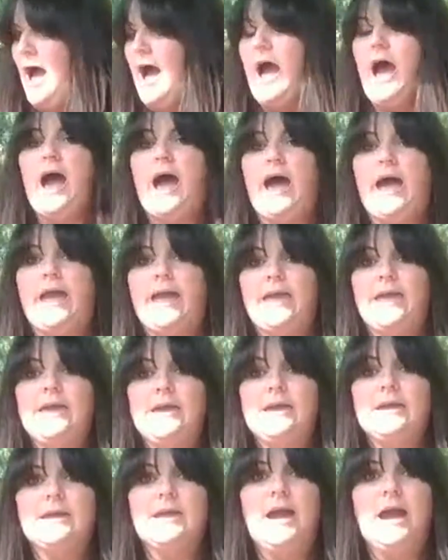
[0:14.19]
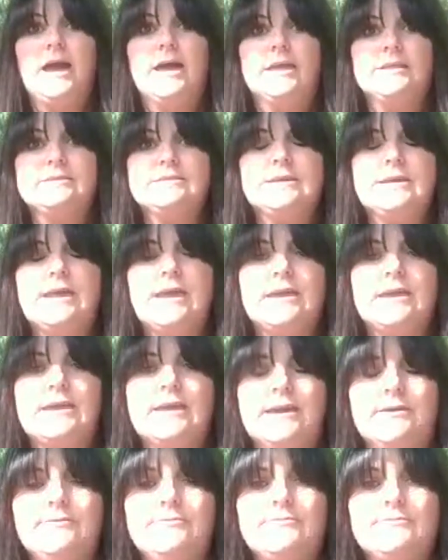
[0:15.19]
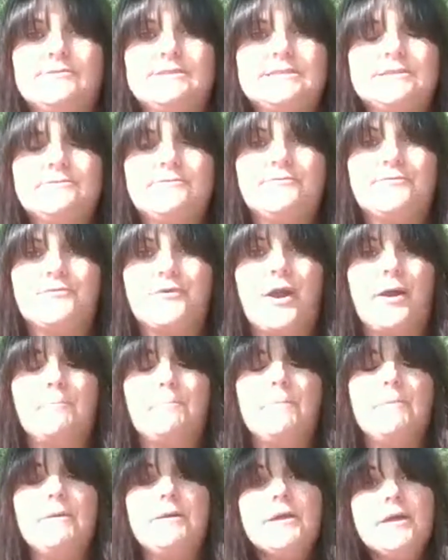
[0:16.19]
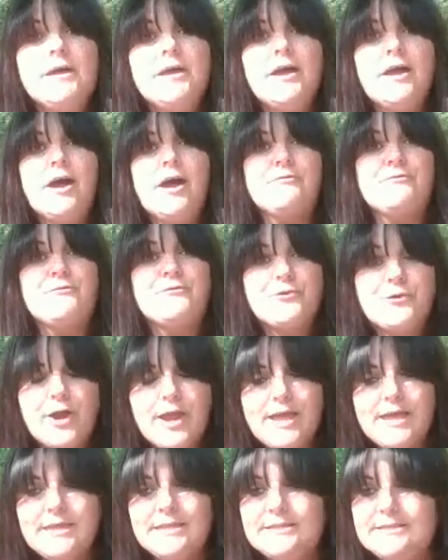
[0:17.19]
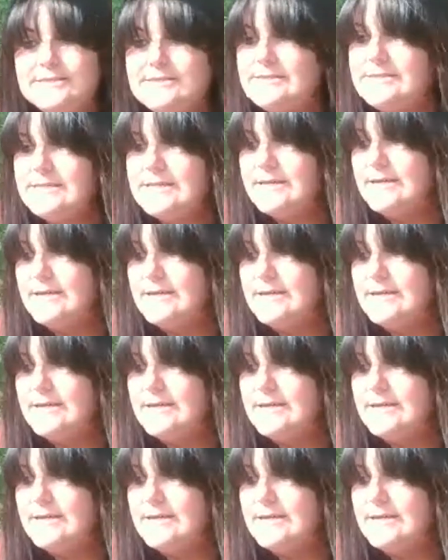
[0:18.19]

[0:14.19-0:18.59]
I got a gift from a friend,